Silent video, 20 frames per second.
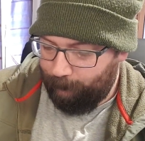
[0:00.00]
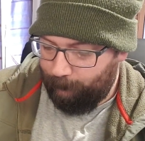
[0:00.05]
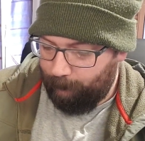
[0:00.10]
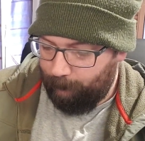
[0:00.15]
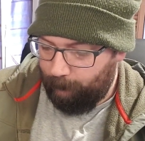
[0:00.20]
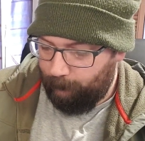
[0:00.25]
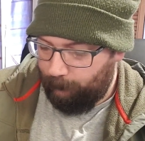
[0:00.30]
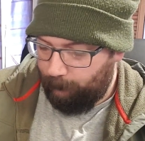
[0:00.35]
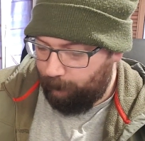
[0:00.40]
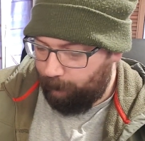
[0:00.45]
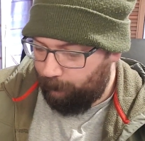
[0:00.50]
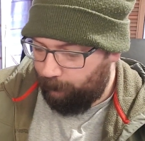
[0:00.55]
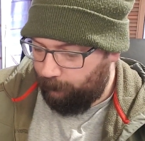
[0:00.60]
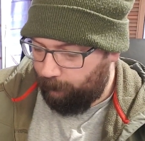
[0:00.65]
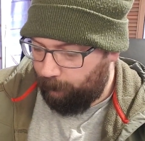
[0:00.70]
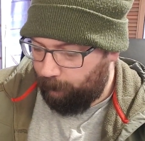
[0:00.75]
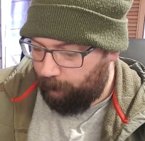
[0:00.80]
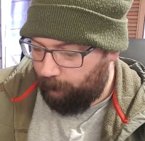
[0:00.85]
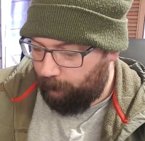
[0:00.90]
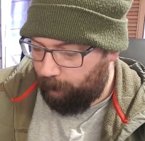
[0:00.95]

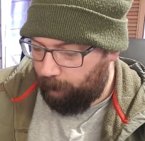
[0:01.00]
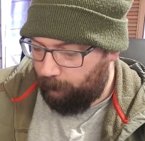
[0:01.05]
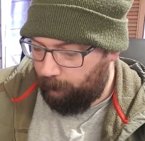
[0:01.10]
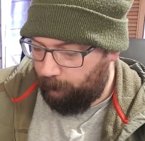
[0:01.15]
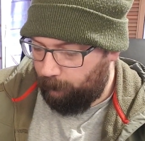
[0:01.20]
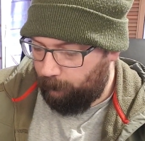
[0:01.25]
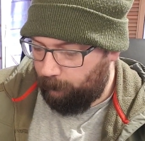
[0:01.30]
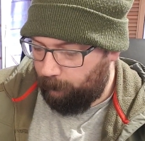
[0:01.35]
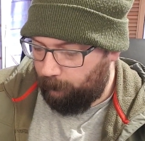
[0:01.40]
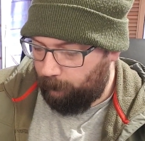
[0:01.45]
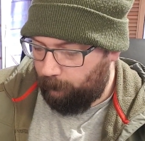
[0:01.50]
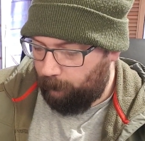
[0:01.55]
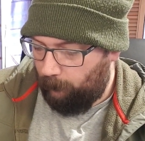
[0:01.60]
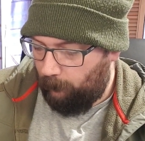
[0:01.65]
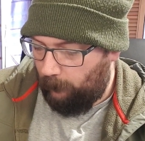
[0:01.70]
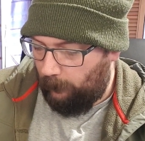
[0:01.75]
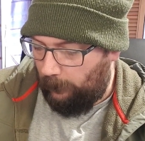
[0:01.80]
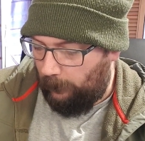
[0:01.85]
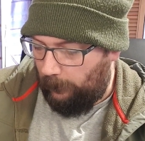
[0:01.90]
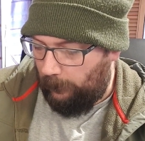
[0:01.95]
(silence)